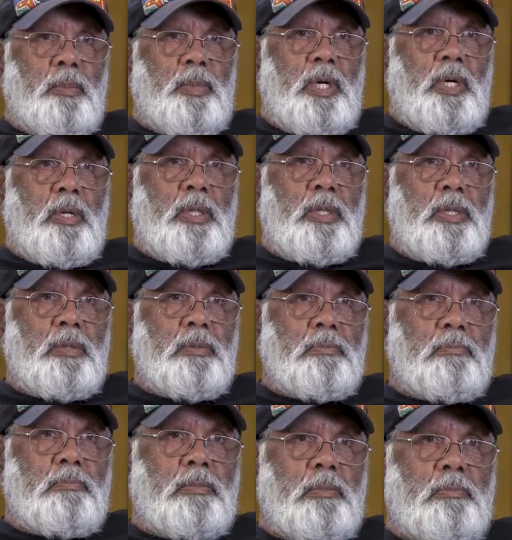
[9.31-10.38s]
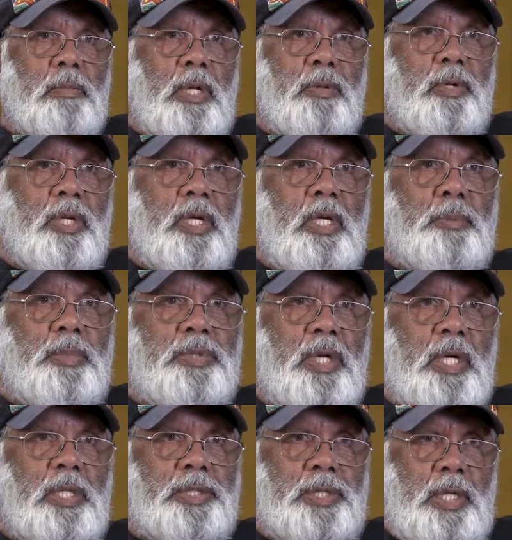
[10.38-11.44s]
My other name is
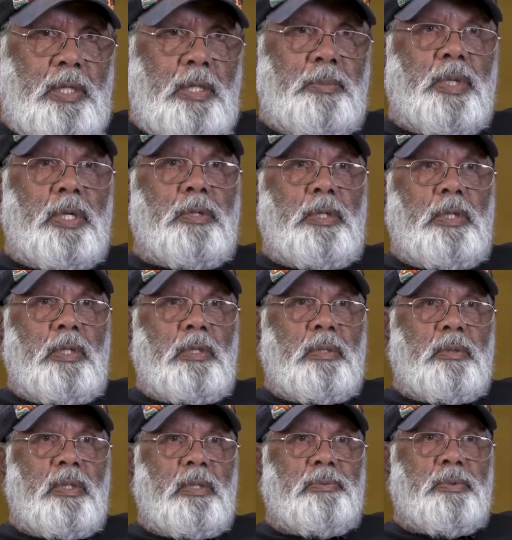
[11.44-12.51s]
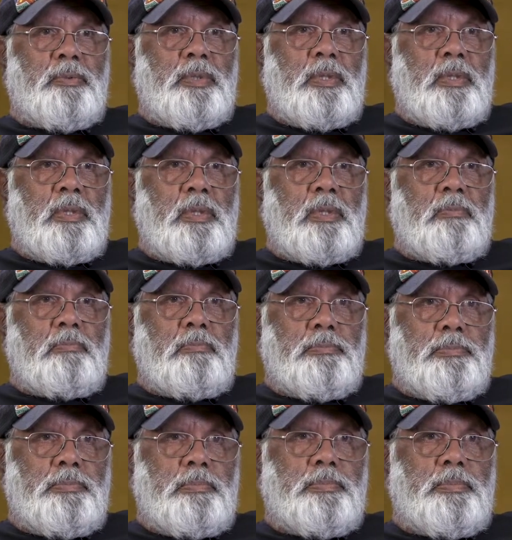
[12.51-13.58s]
Uncle Tunny Murray, and if you want to,
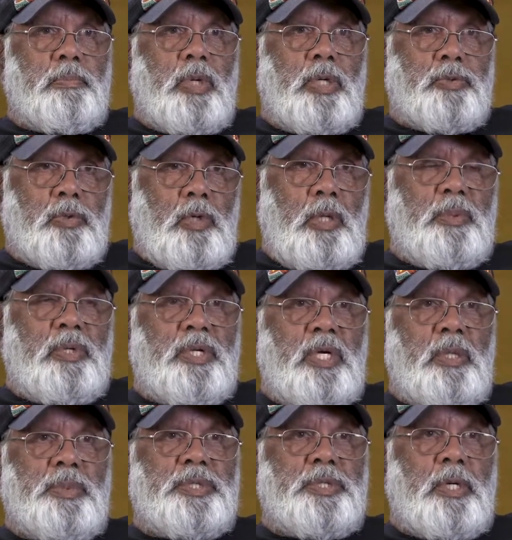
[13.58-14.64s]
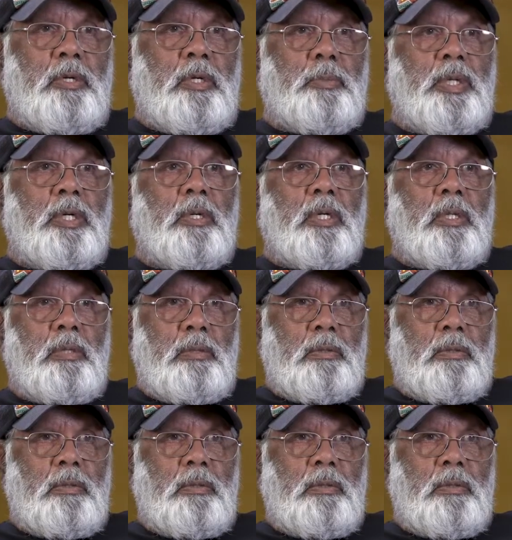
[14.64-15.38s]
my tribal name is Taramara.